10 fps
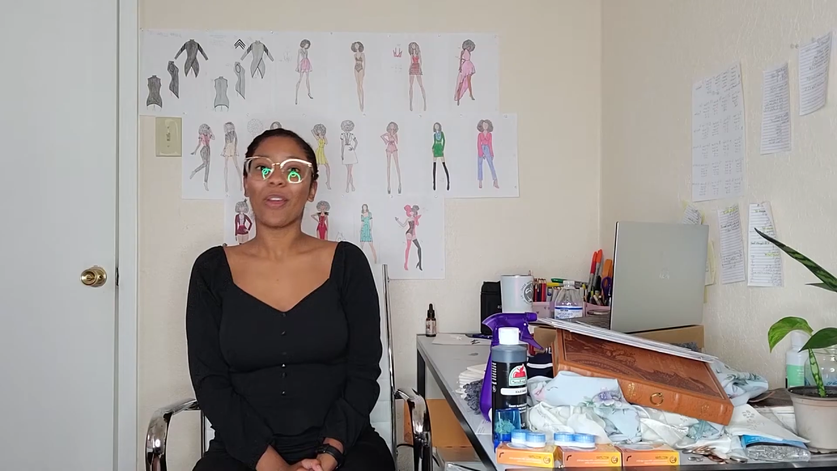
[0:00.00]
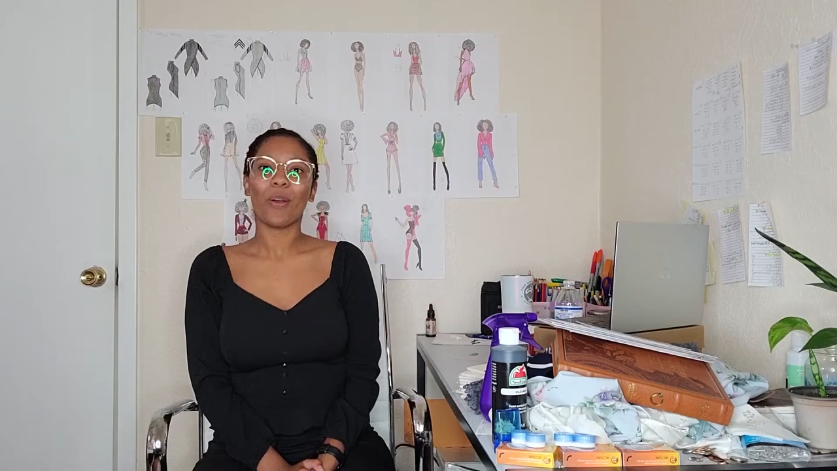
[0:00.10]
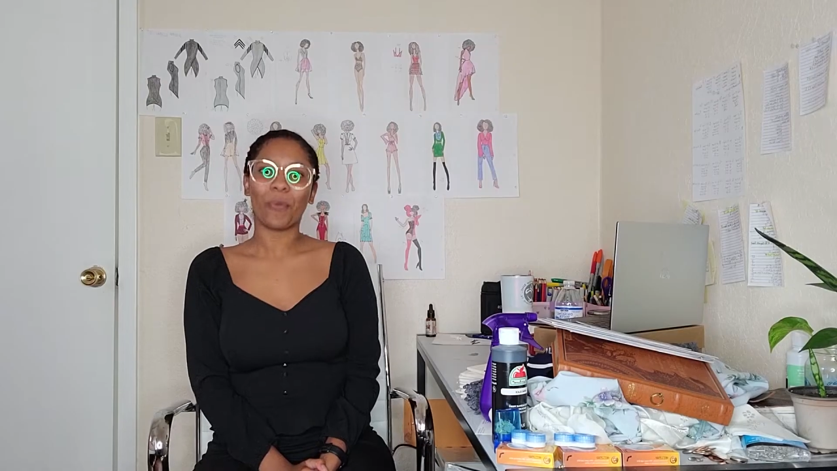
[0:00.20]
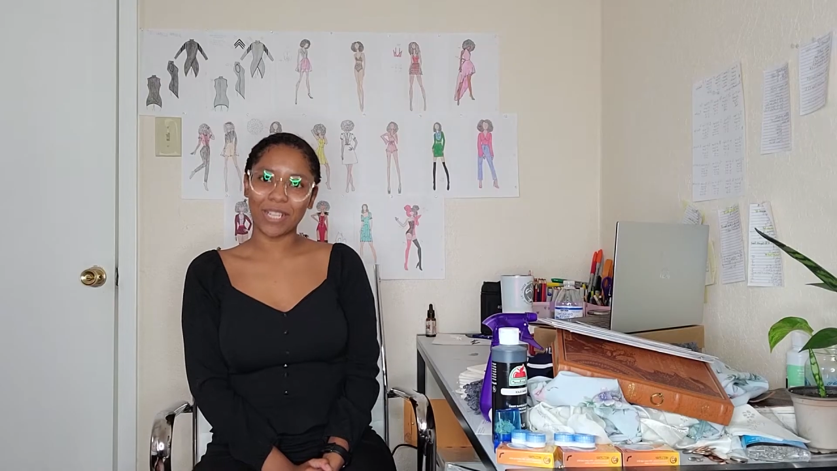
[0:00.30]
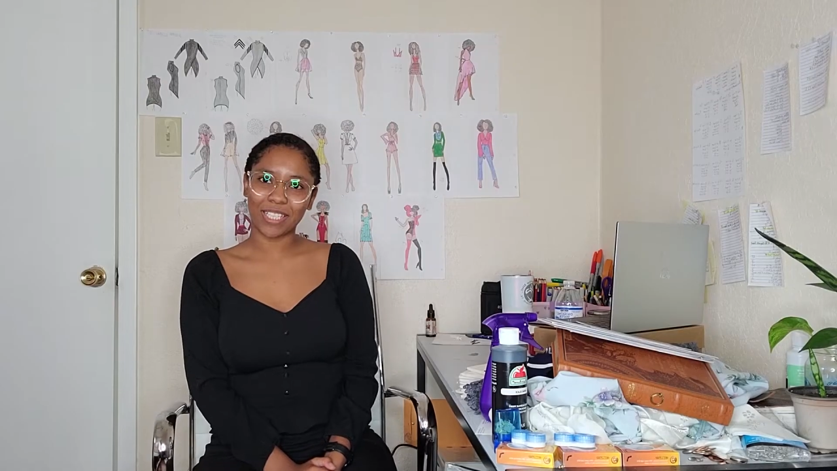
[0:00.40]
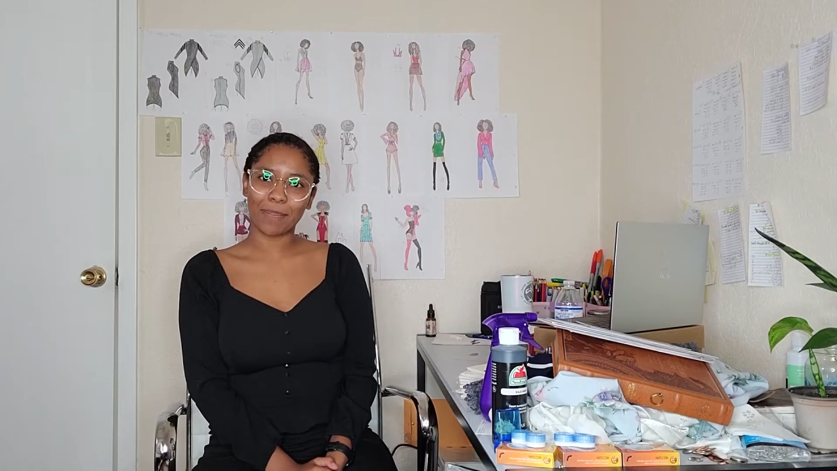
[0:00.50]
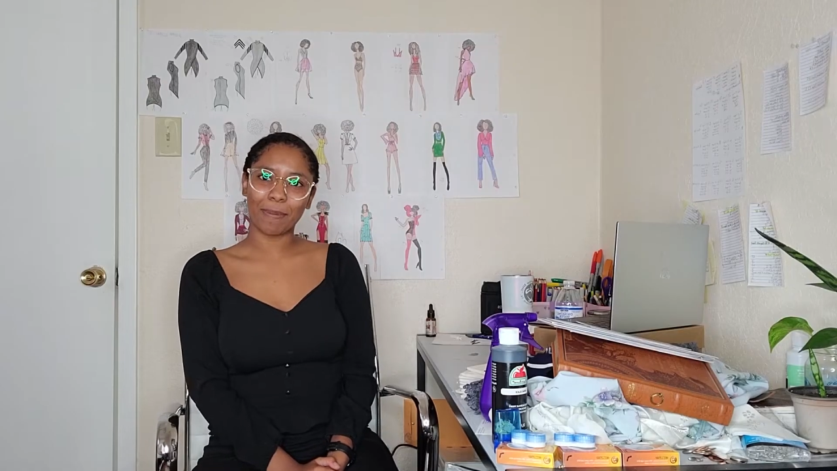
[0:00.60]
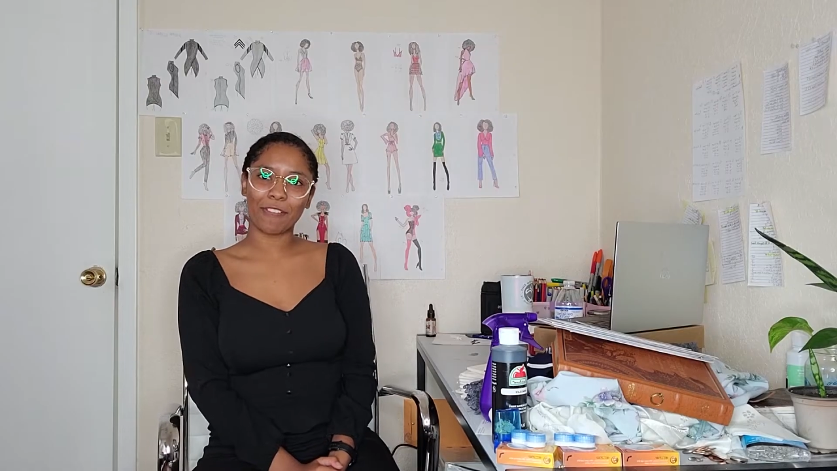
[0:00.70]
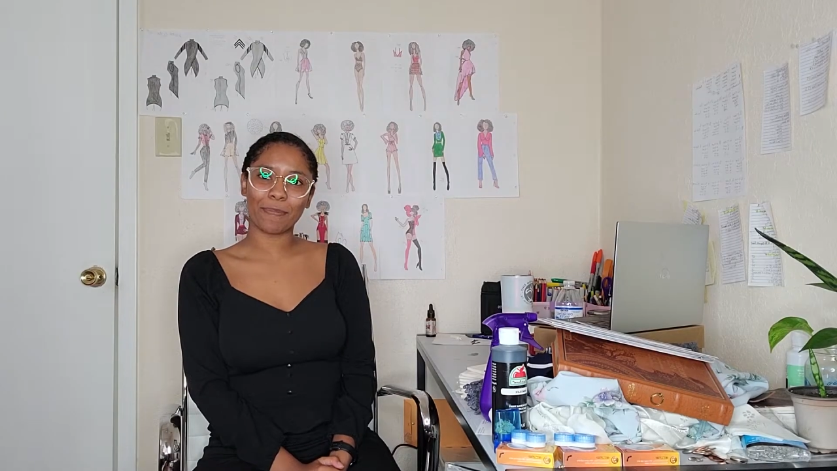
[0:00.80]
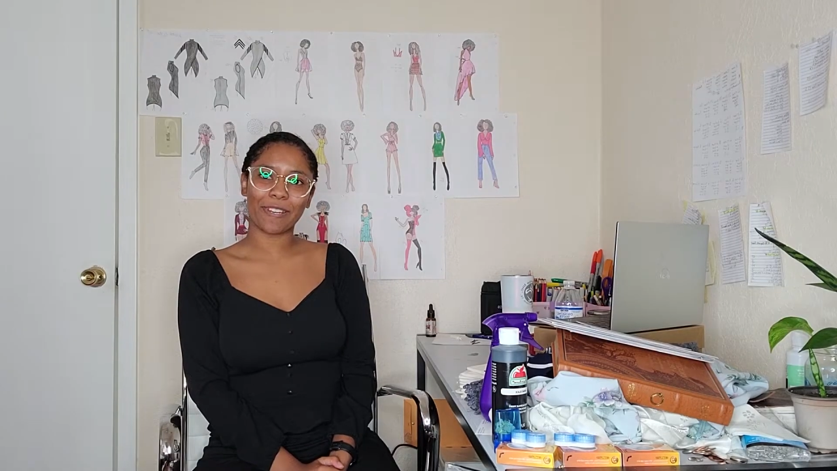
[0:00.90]
What's up,
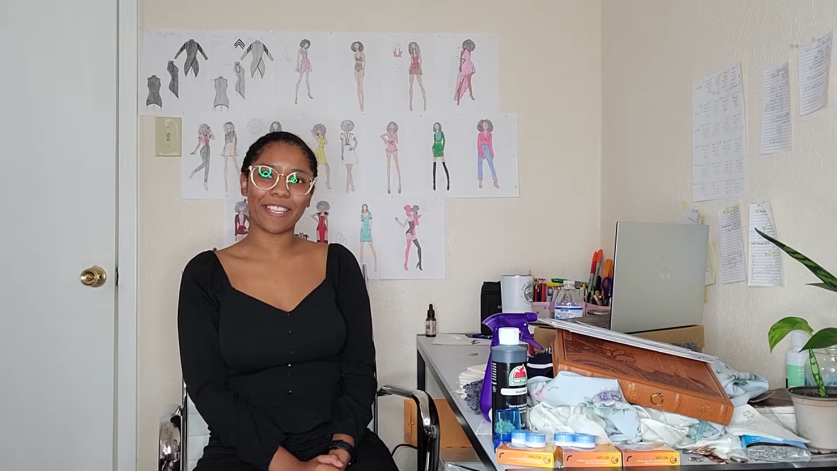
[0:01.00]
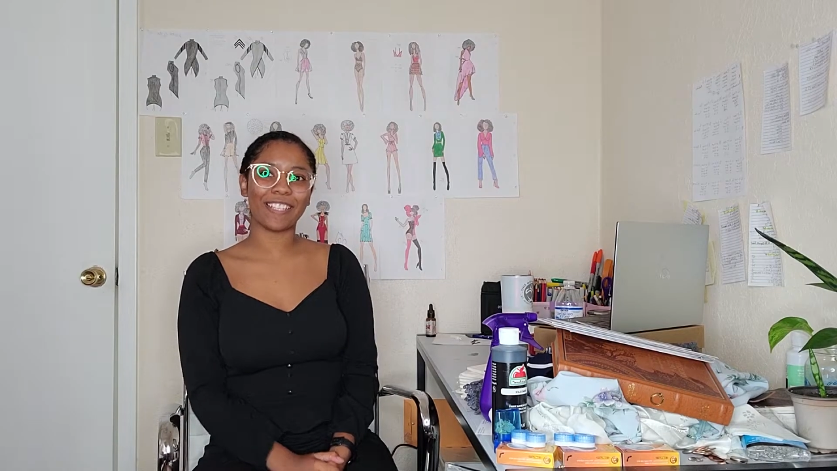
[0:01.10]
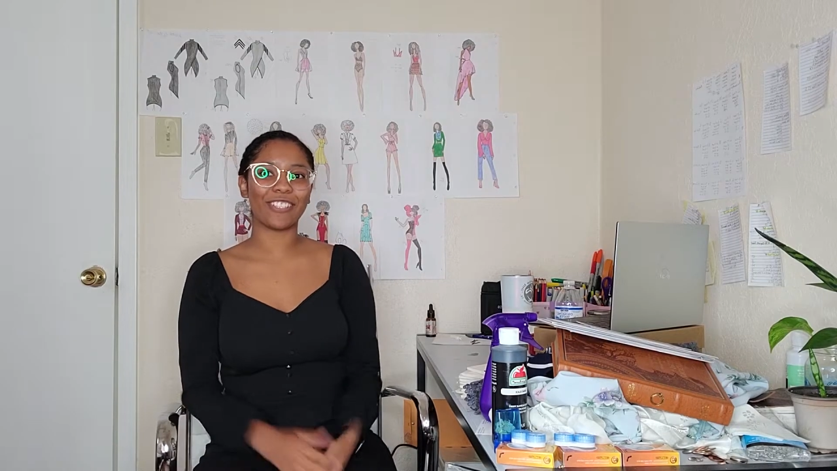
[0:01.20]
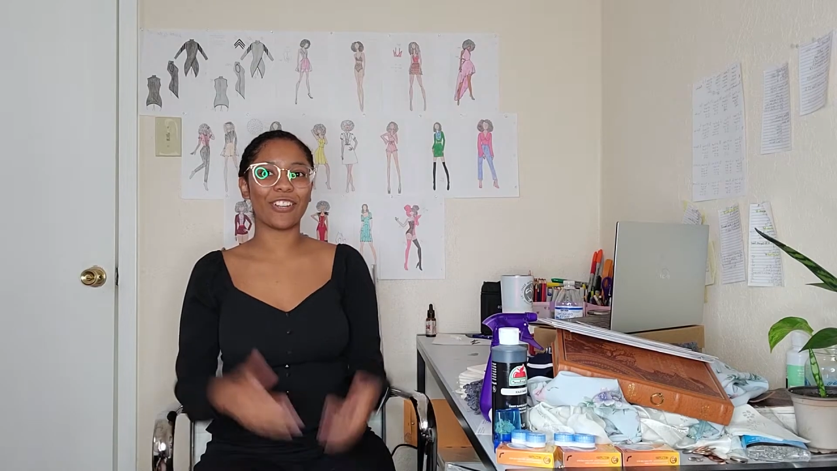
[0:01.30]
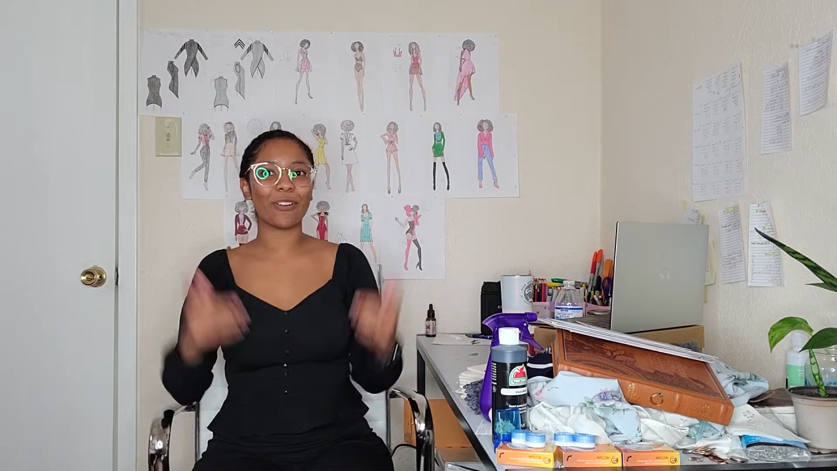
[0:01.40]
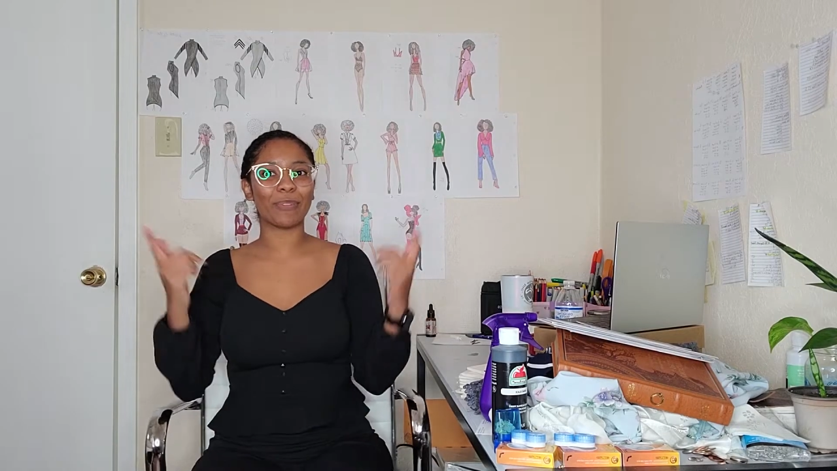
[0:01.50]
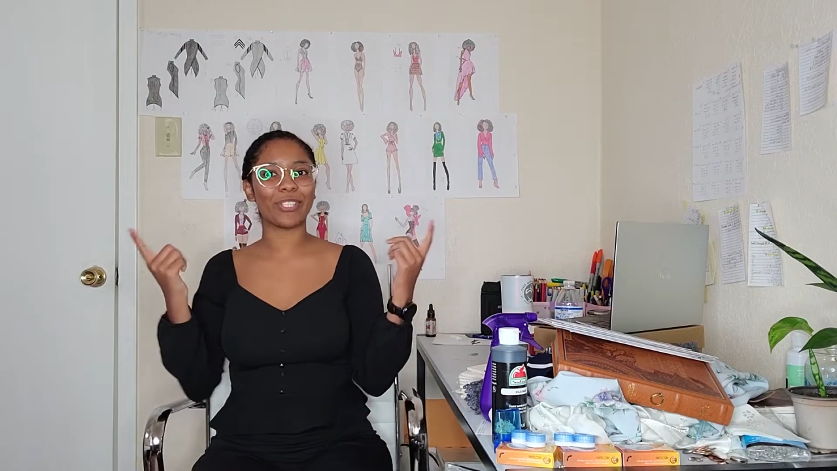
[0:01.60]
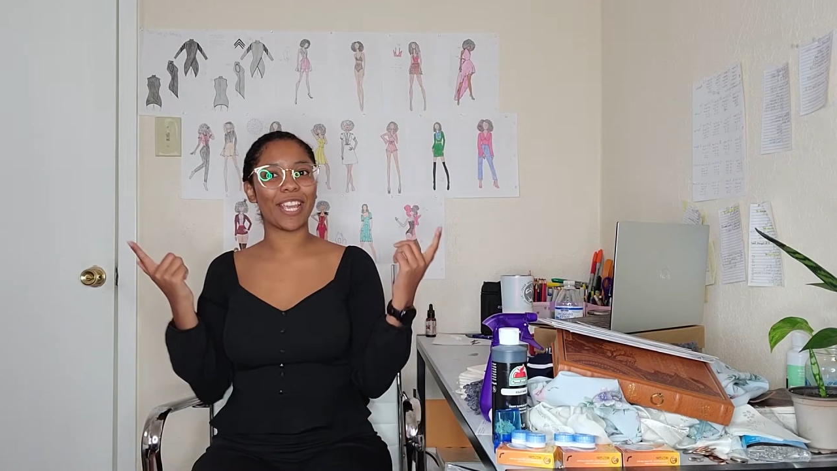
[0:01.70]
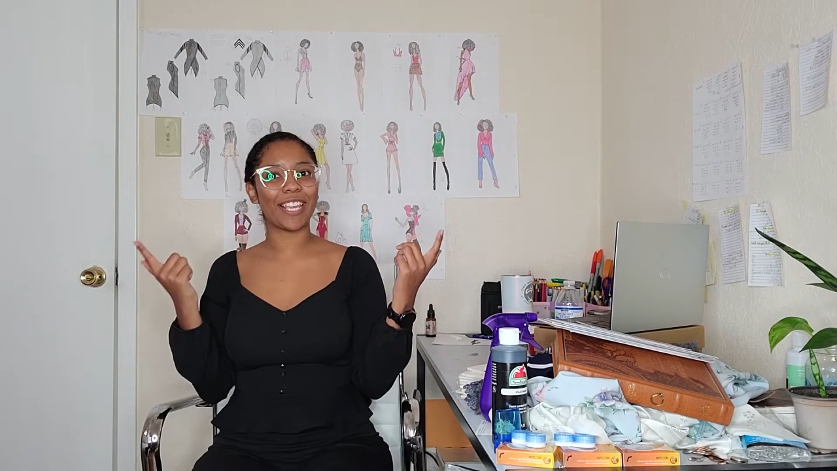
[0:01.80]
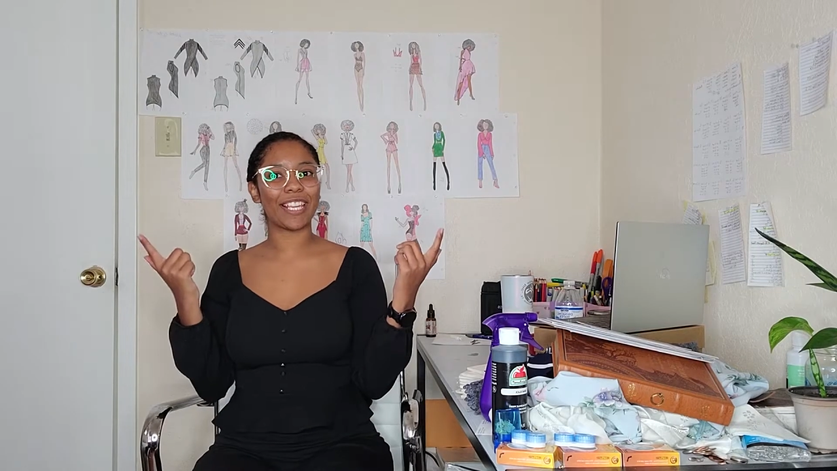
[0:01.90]
everybody? It's
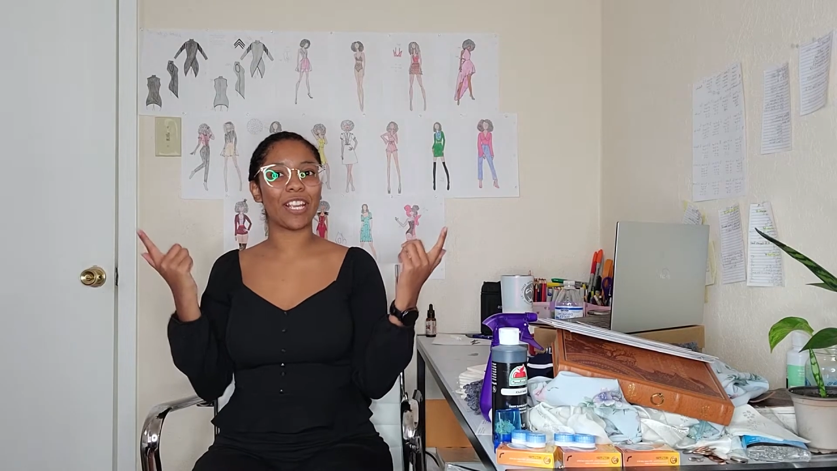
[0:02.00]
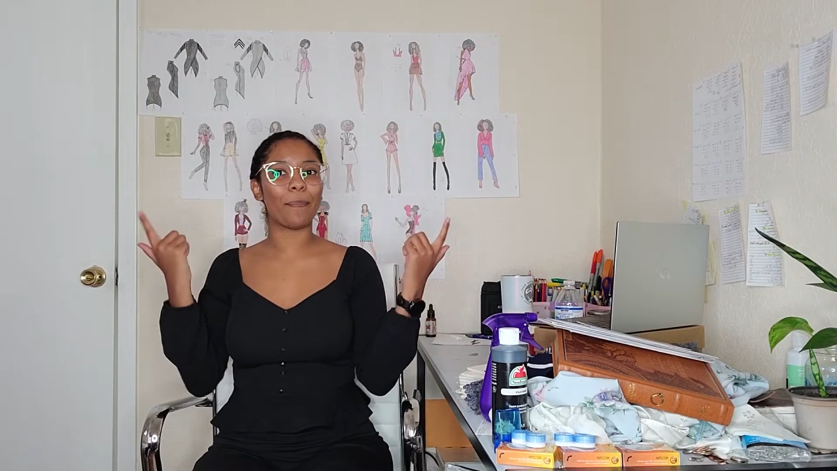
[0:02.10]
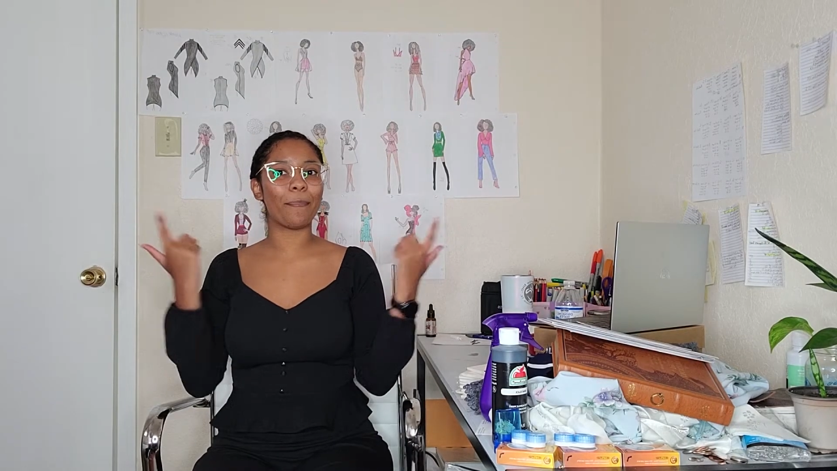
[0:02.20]
Okayrichay here,